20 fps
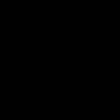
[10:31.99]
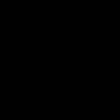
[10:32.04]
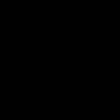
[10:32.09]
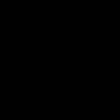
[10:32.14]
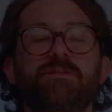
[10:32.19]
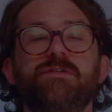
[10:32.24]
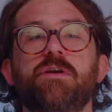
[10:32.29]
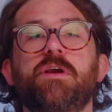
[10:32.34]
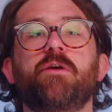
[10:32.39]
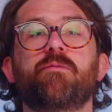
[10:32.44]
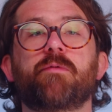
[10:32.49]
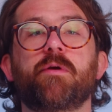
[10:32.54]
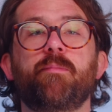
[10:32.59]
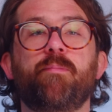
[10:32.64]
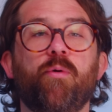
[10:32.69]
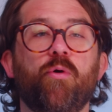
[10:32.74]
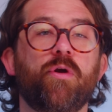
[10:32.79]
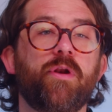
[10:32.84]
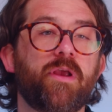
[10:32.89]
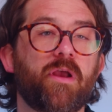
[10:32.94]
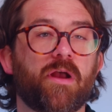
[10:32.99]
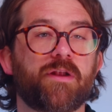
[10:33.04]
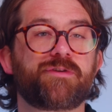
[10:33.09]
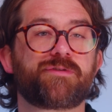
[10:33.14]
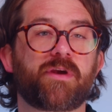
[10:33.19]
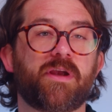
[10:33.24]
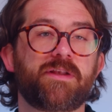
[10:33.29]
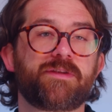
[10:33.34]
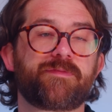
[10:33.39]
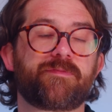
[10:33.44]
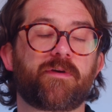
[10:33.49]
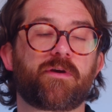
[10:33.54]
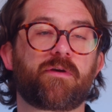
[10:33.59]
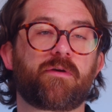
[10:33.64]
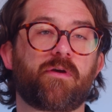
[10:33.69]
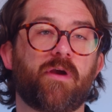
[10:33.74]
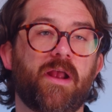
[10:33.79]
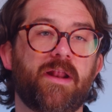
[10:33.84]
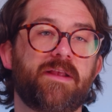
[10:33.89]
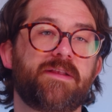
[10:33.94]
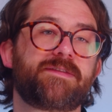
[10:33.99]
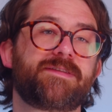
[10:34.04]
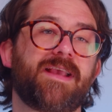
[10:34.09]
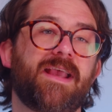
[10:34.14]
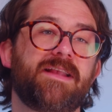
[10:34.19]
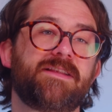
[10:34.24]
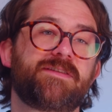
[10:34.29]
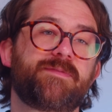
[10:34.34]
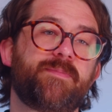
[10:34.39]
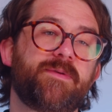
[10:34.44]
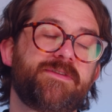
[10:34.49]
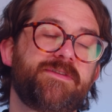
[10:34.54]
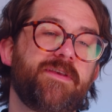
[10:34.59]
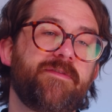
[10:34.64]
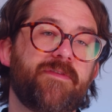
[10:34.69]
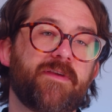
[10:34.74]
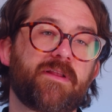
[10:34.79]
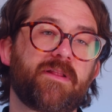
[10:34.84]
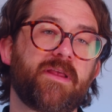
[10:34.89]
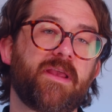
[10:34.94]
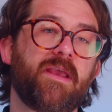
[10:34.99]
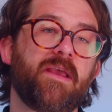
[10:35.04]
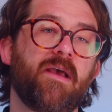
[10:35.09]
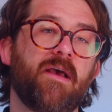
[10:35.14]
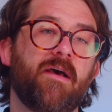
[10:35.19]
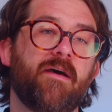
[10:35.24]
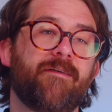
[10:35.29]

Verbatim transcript: Let's look at reporting on transfer credits and specifically